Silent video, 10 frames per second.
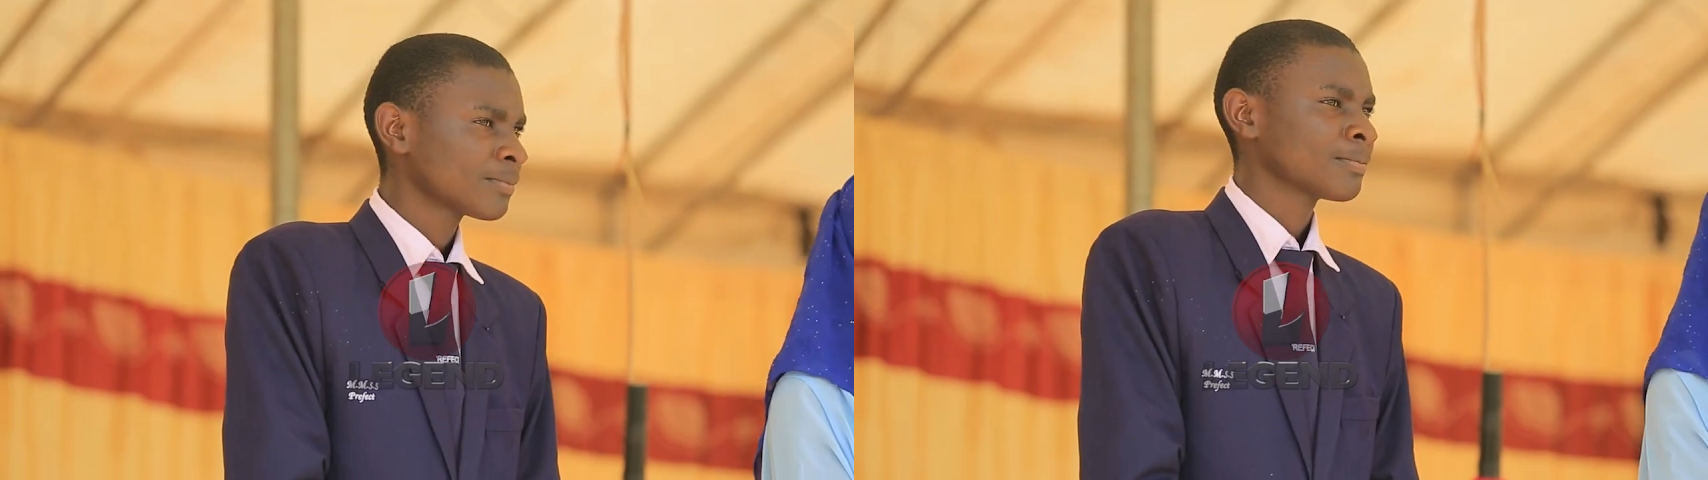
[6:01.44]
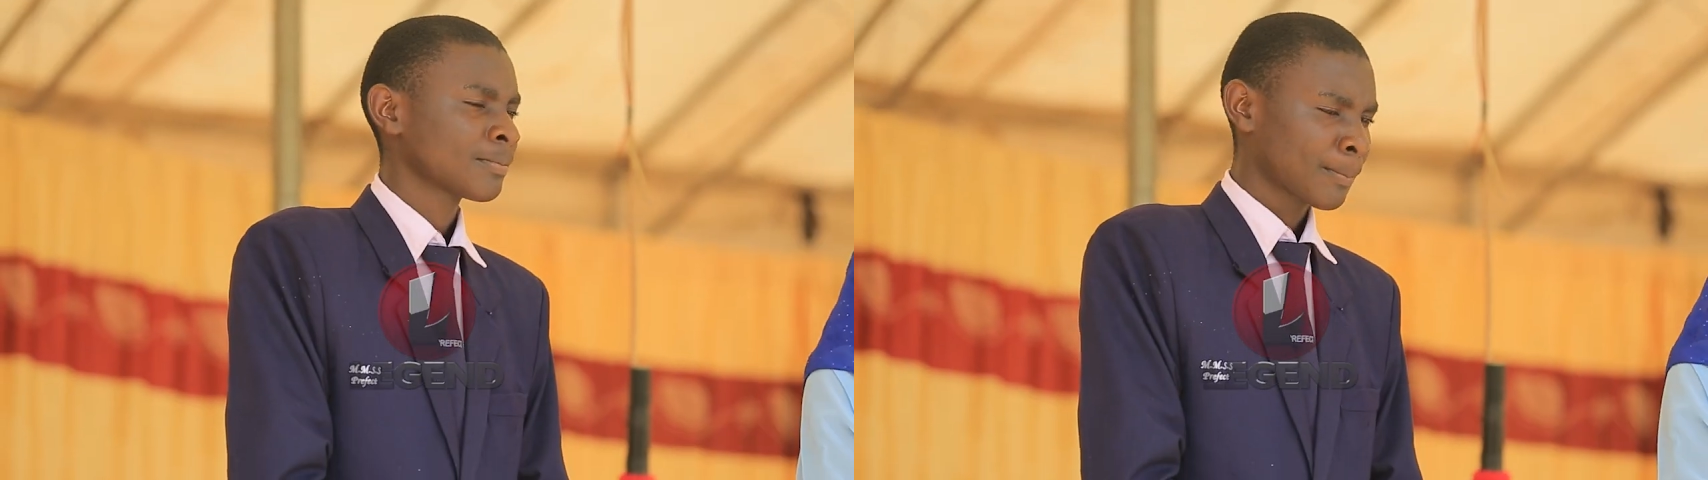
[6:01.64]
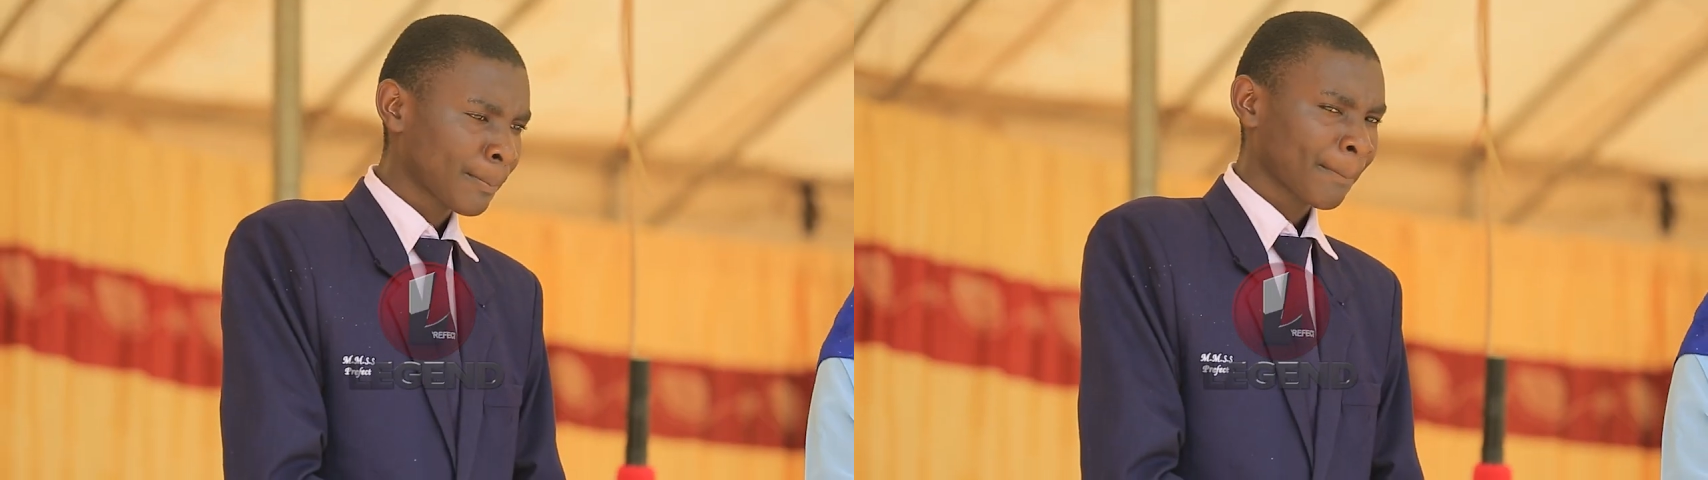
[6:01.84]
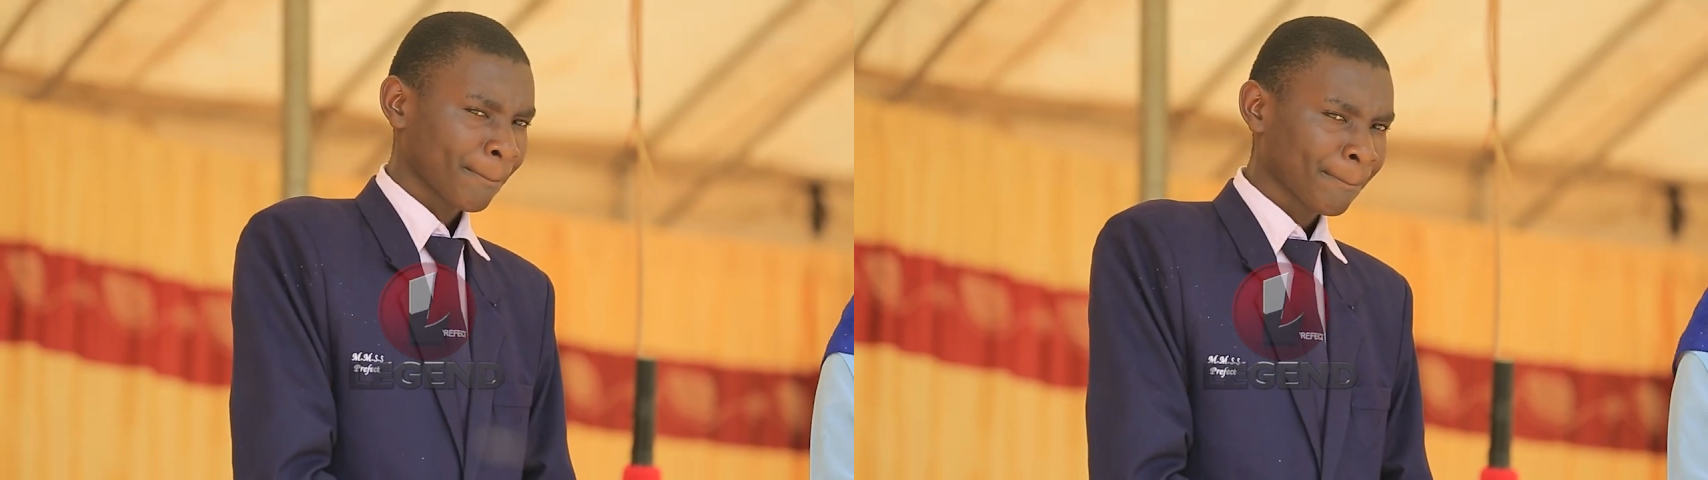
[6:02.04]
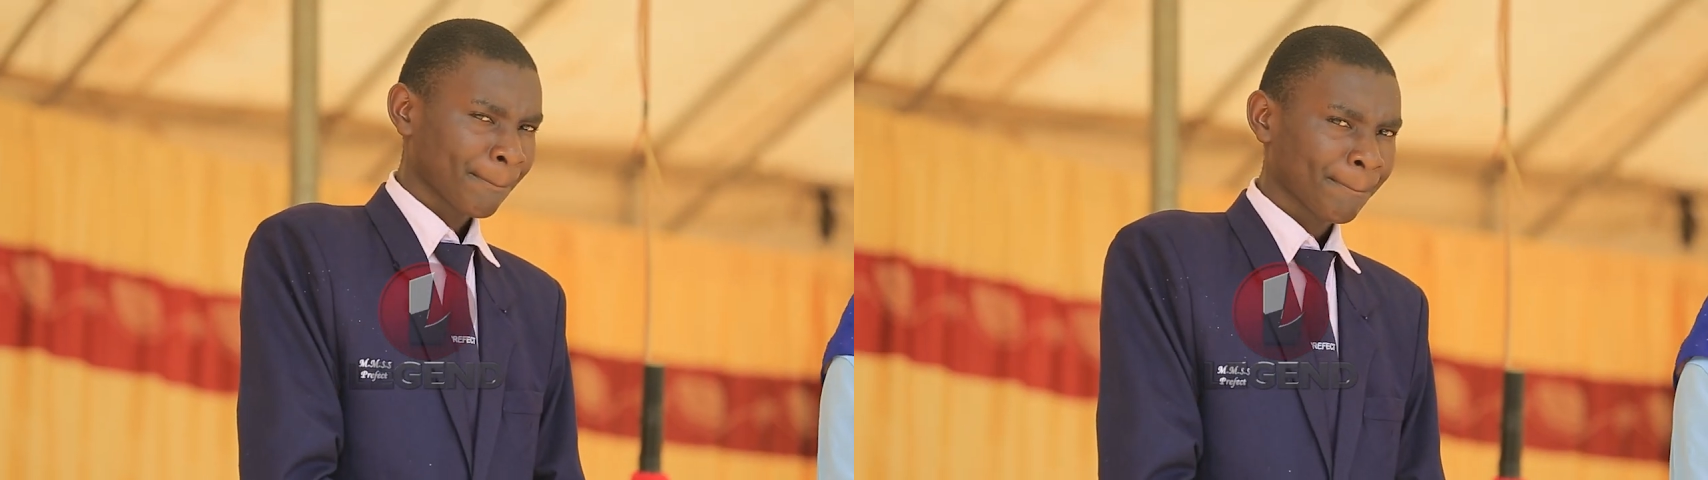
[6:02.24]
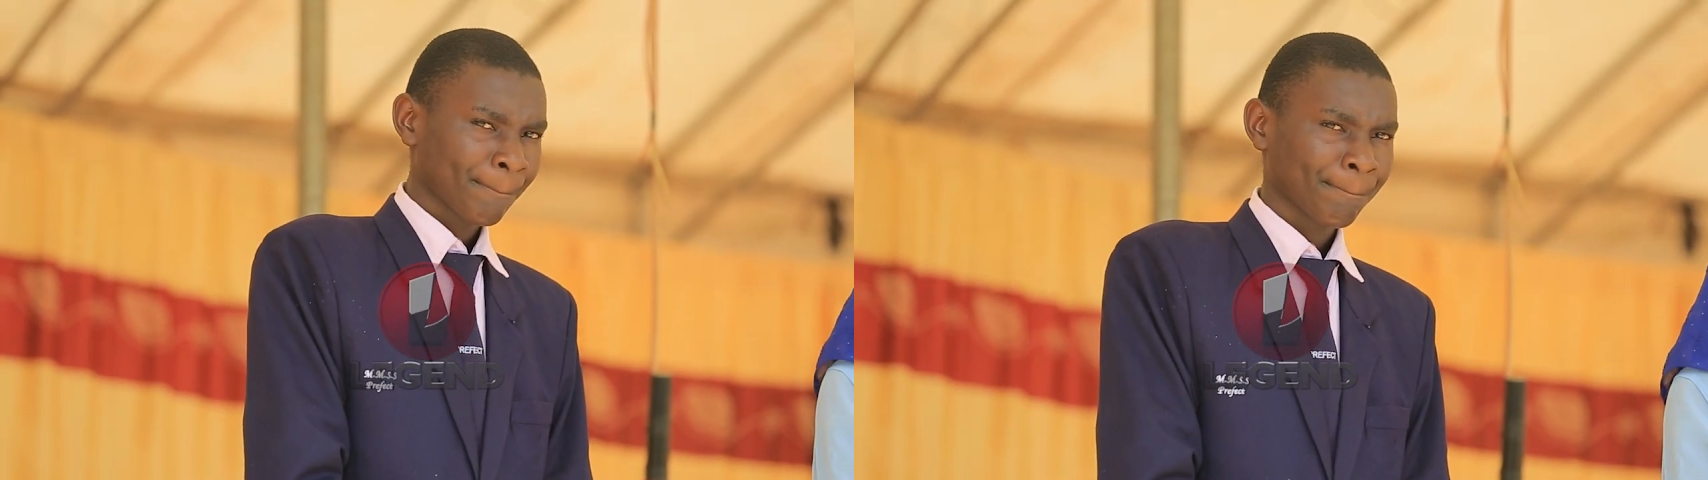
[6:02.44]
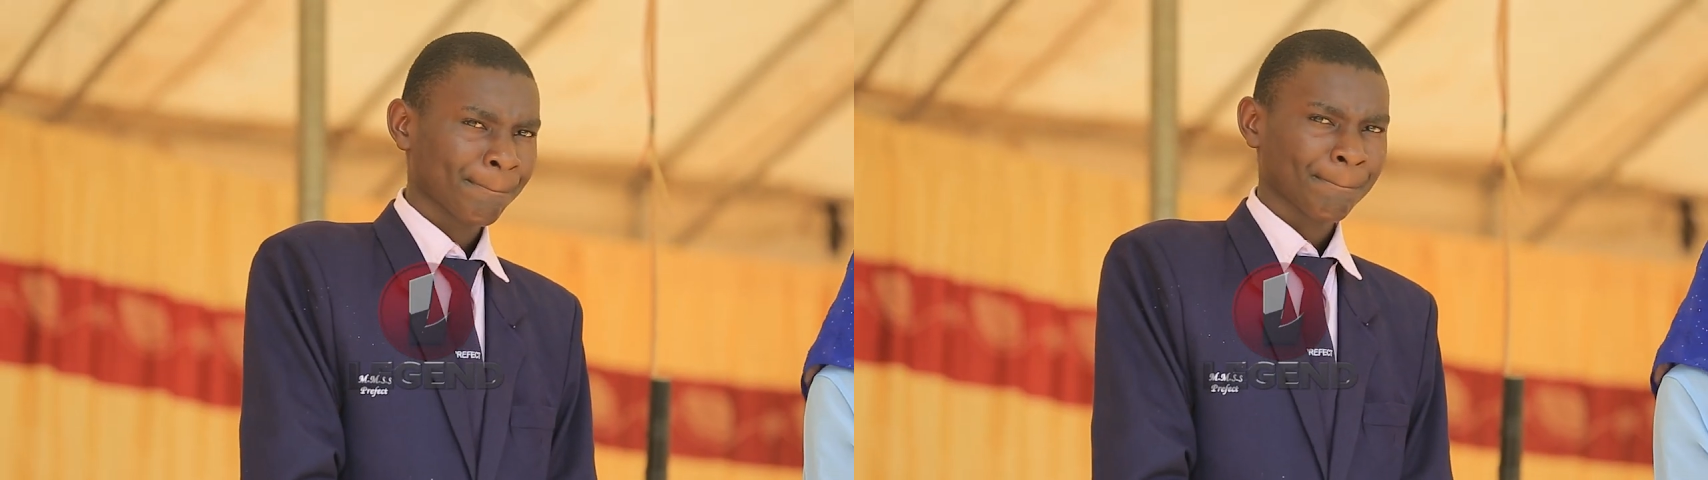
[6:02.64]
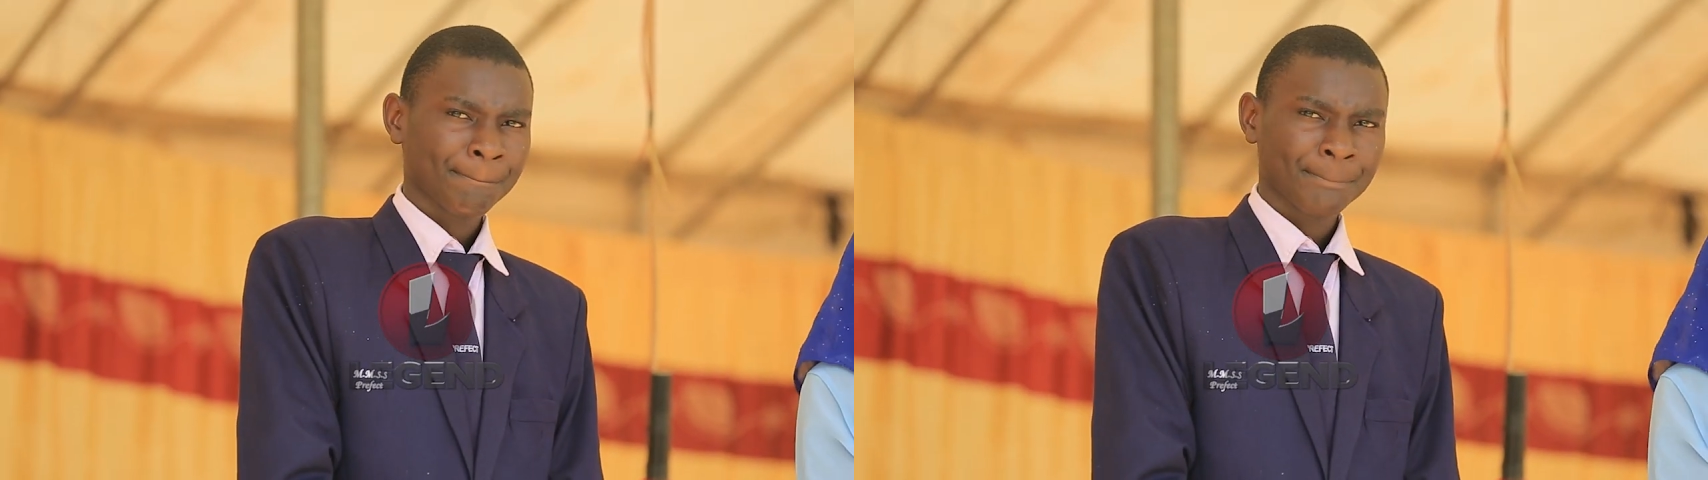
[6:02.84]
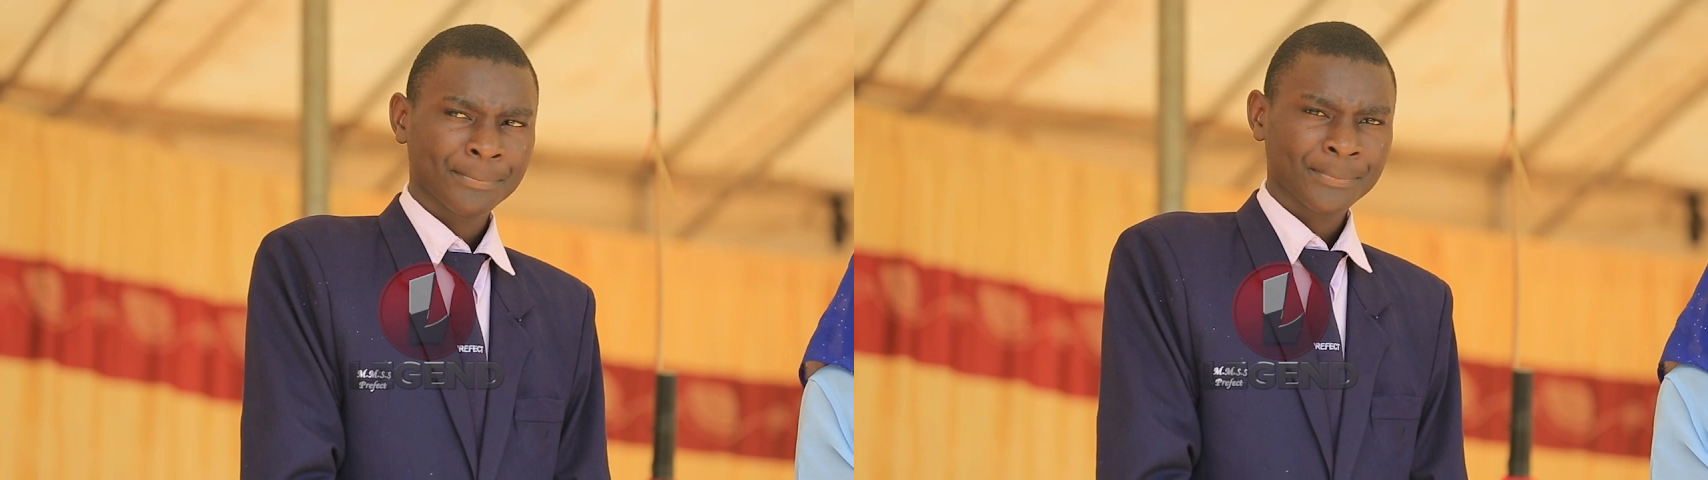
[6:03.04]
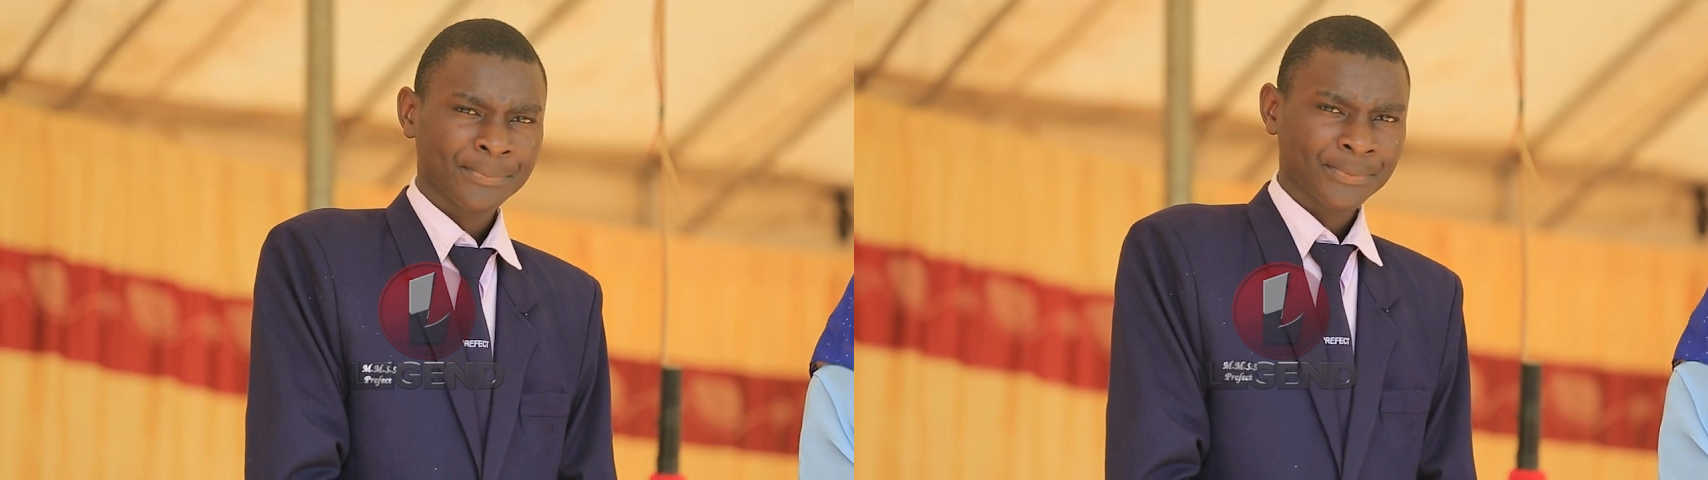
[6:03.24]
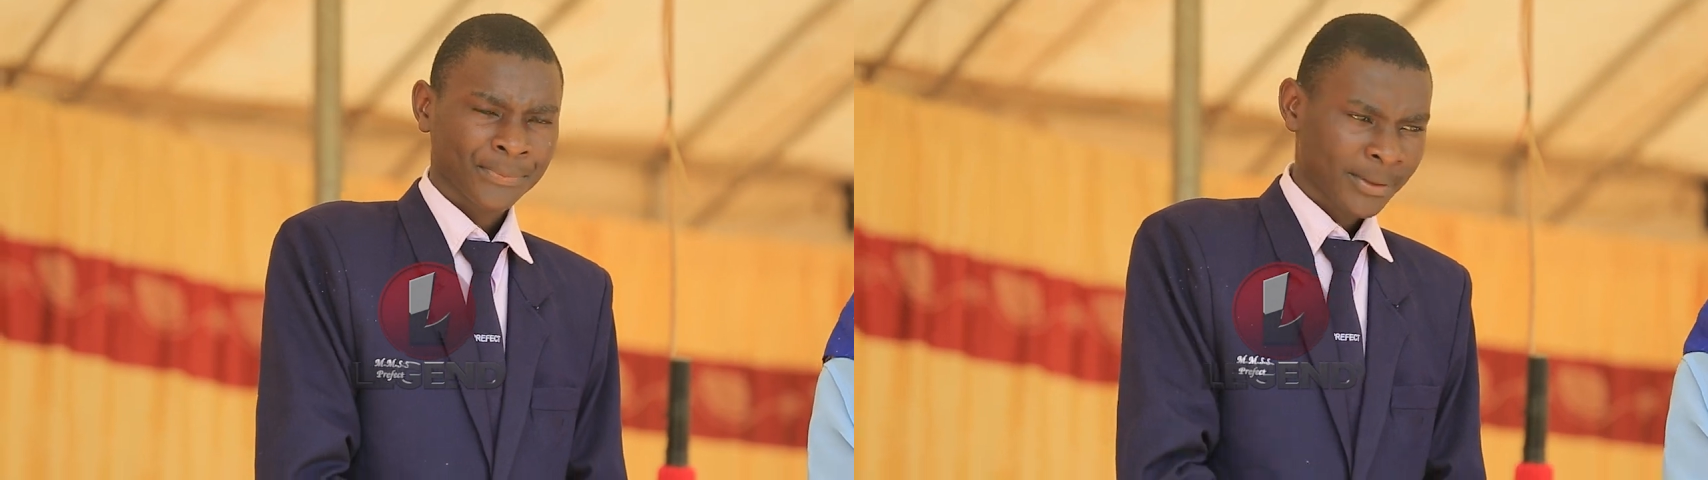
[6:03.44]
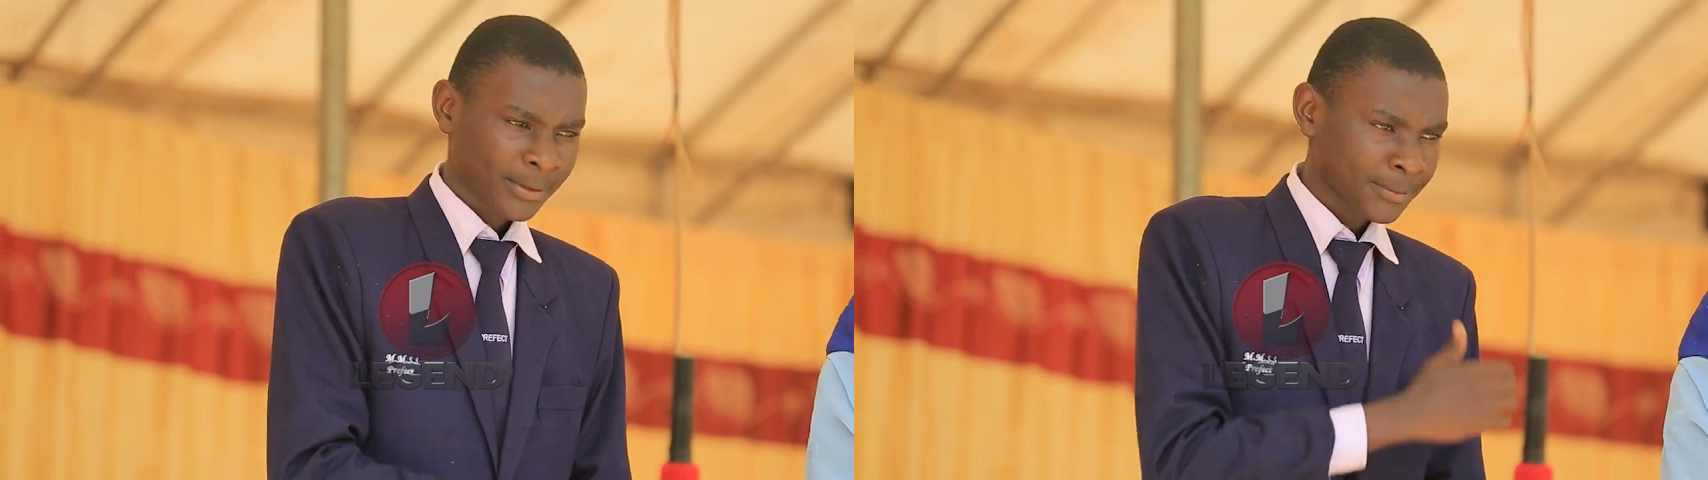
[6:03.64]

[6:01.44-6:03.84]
for lending me your ears.